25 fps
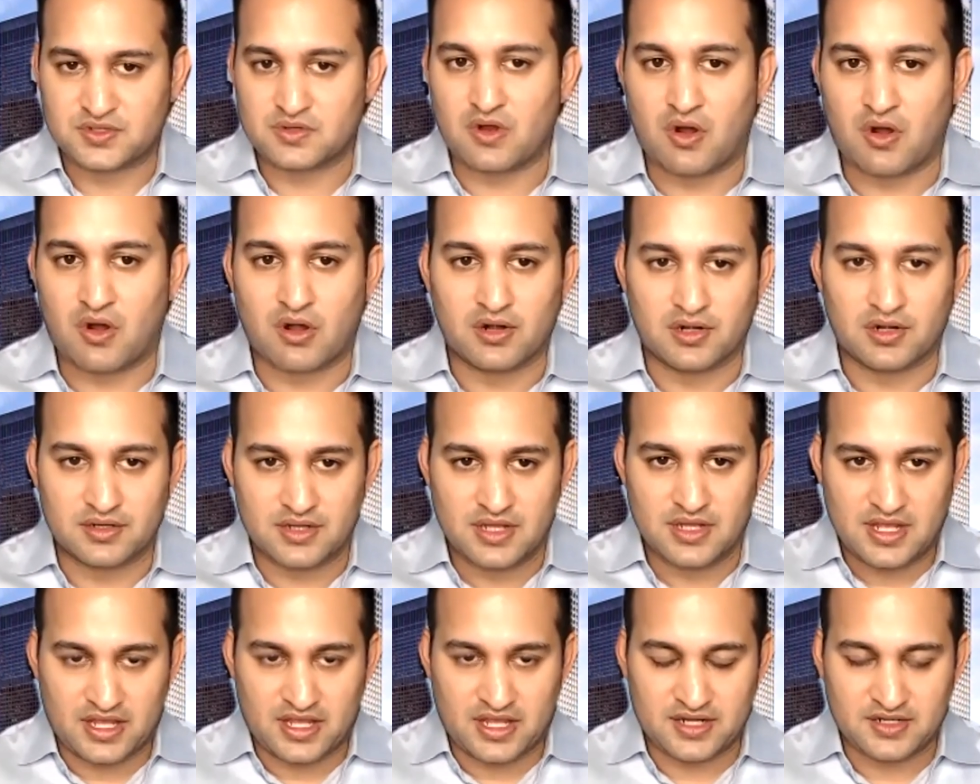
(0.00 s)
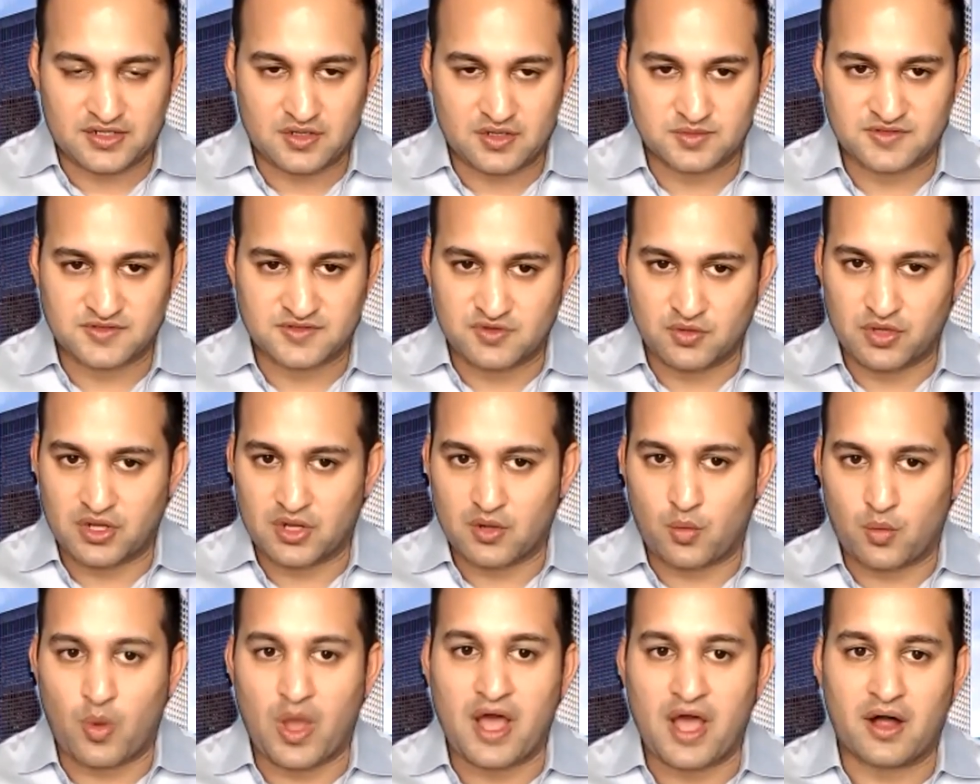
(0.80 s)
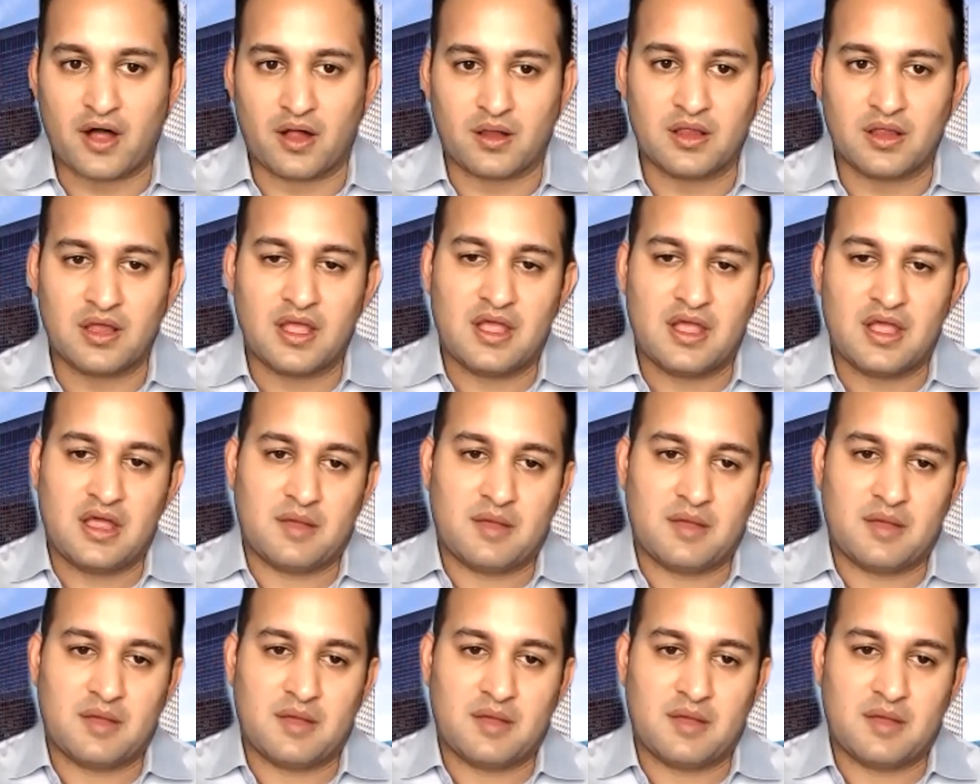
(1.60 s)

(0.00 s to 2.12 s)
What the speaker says: an art in terms of doing it well.